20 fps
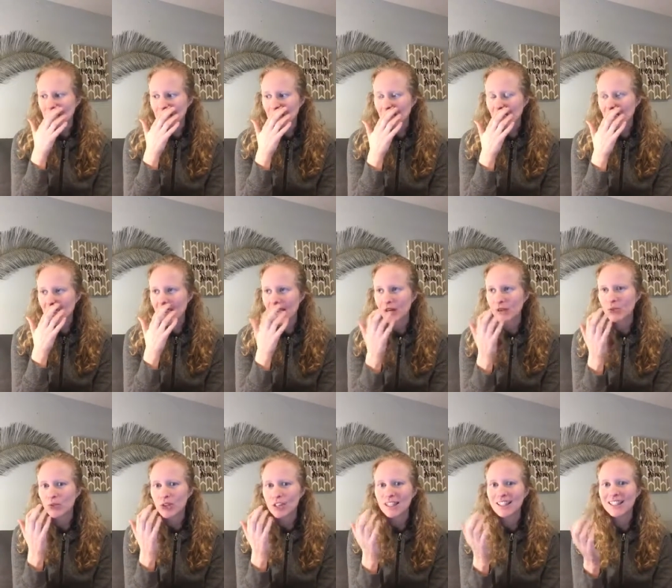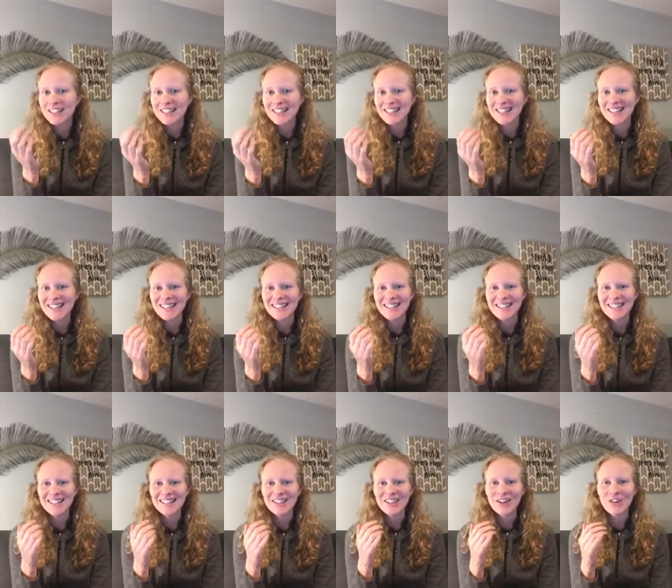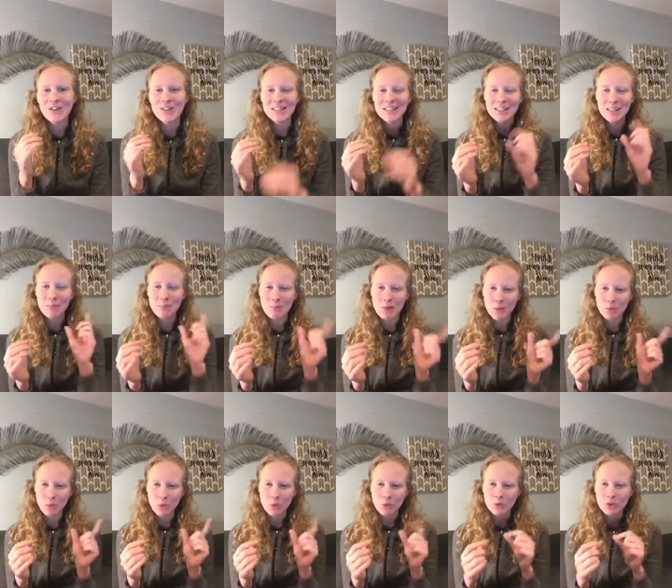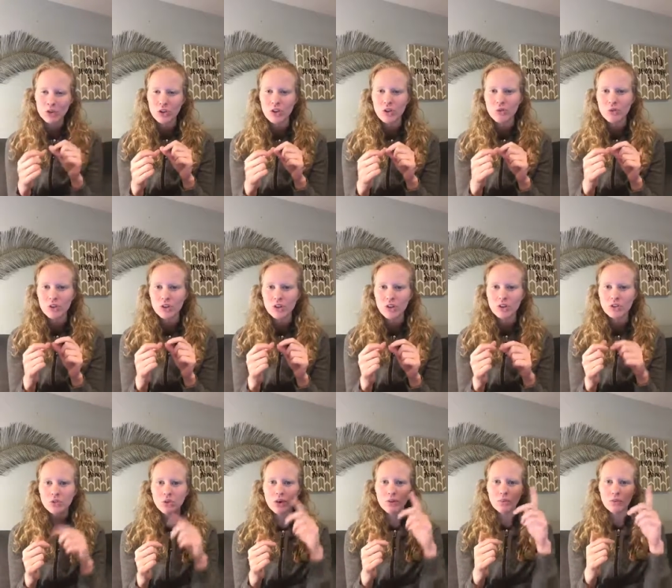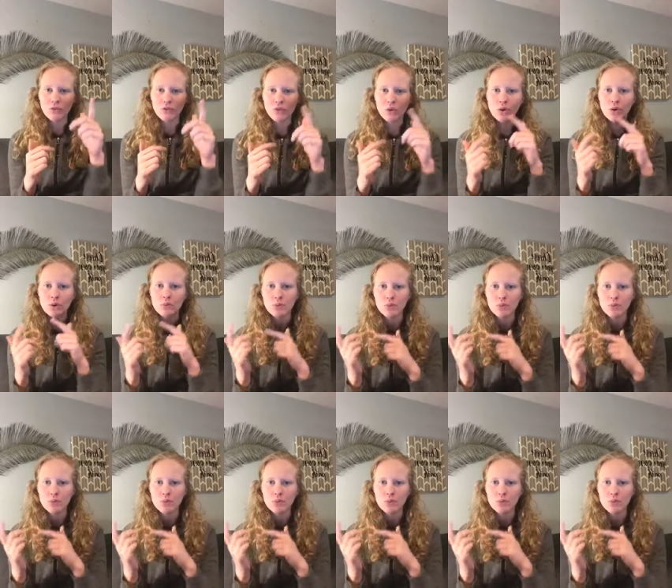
I really, would see minimal results where I'd move forward,